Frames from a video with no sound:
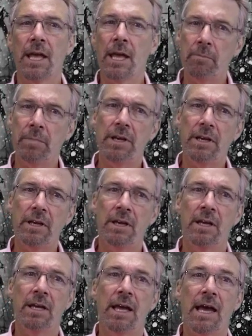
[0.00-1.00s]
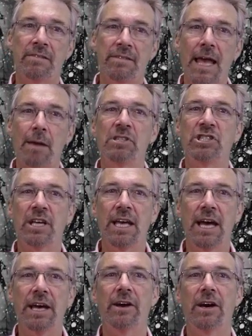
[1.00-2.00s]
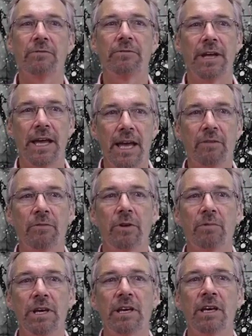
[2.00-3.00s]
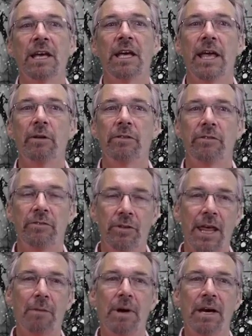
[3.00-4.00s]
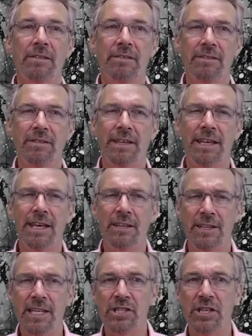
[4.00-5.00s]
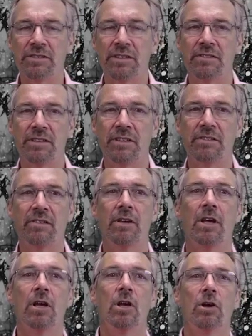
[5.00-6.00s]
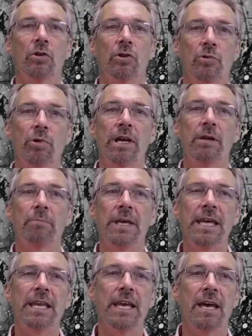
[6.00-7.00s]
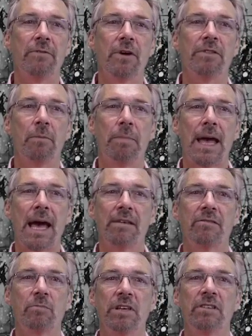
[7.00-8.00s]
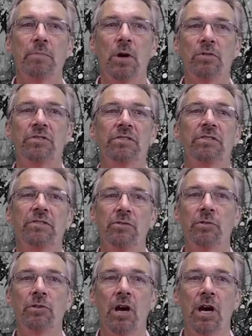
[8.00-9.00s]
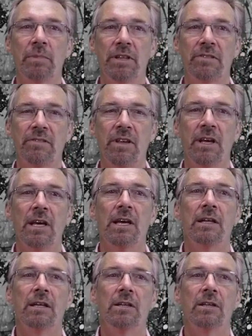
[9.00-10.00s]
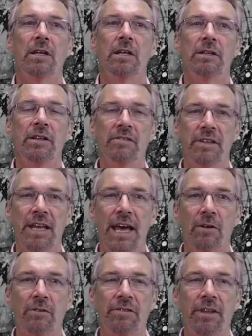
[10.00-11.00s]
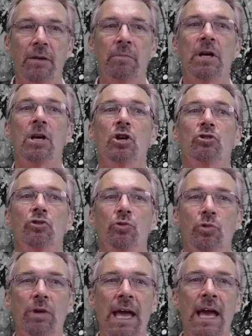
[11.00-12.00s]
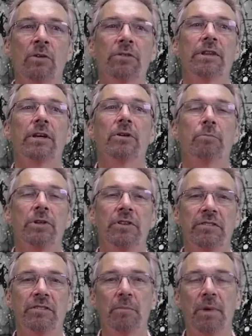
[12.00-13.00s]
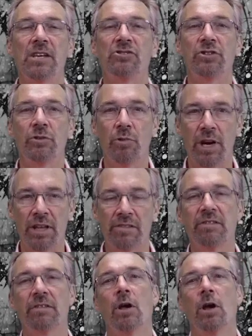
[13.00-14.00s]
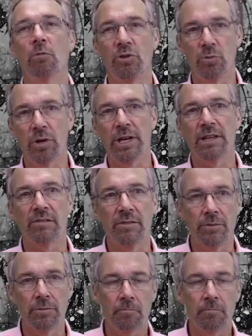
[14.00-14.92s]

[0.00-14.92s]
And B, establish a cutoff every week so that my teaching assistants could create a PDF of the past week's posts and student comments. This allows them to count their participation credits, which we'll get to.